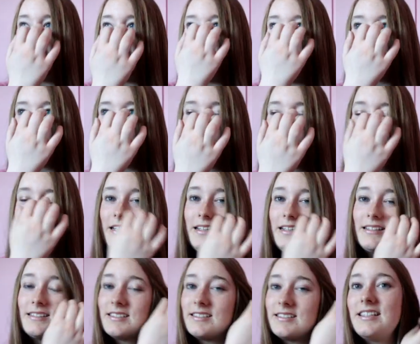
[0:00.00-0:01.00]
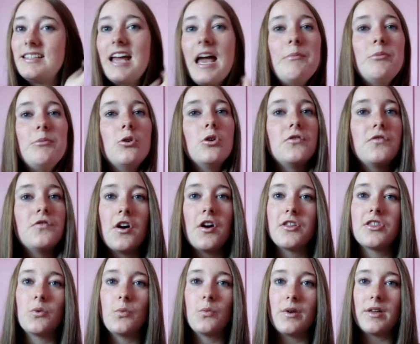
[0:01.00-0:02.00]
Um, needless to say I'm no
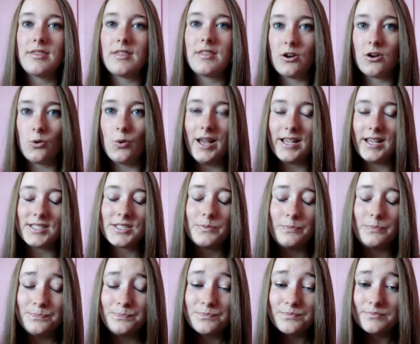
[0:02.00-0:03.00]
further with that quest.